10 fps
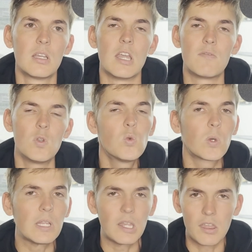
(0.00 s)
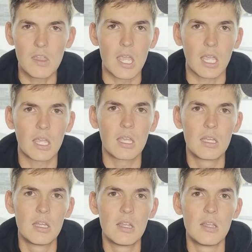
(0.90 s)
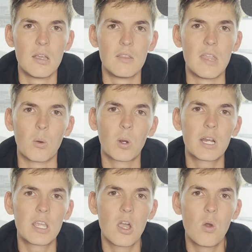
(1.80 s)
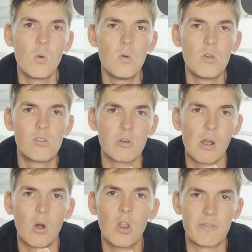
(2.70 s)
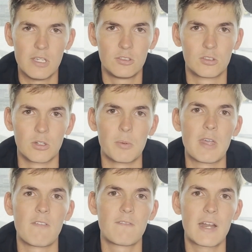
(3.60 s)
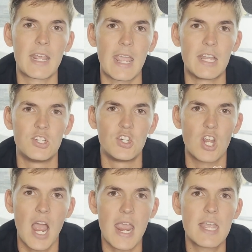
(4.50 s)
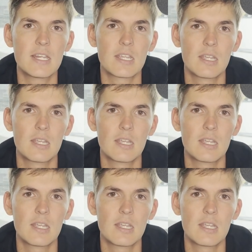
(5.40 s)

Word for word: If you really think that we're going to go throughout all of history without finding a giant